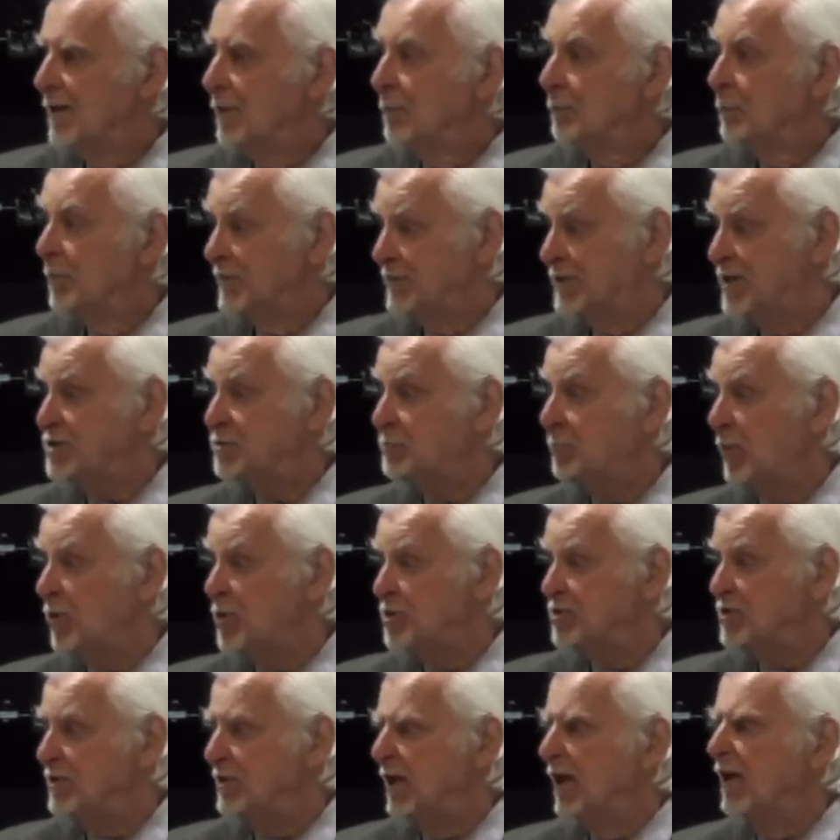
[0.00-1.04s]
But this
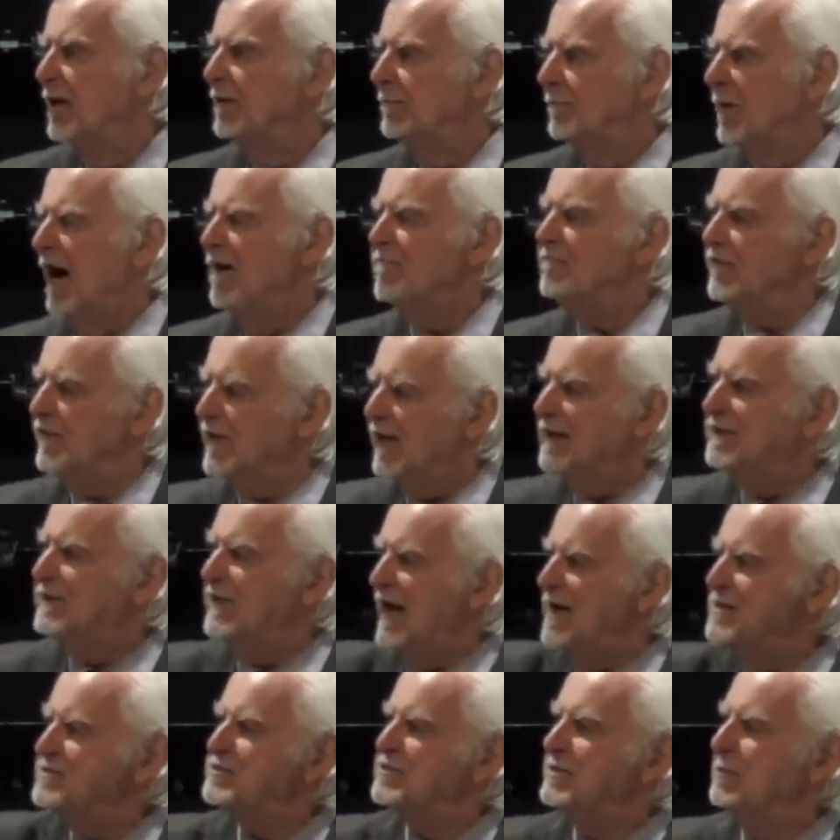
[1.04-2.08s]
person, I forgot to
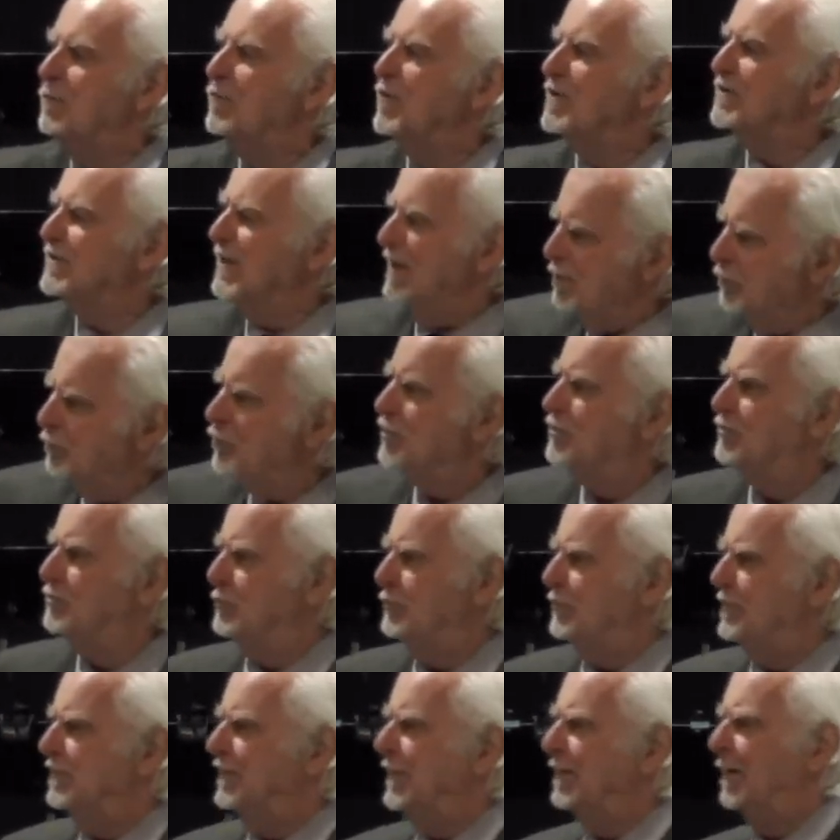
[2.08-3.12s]
ask them what they were
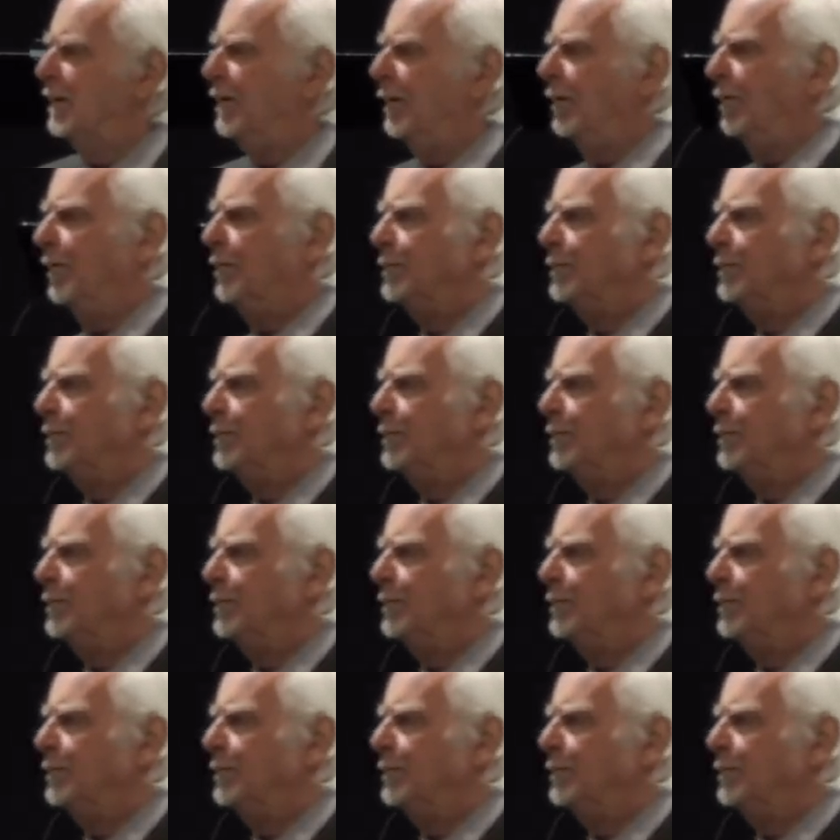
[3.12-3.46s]
doing there.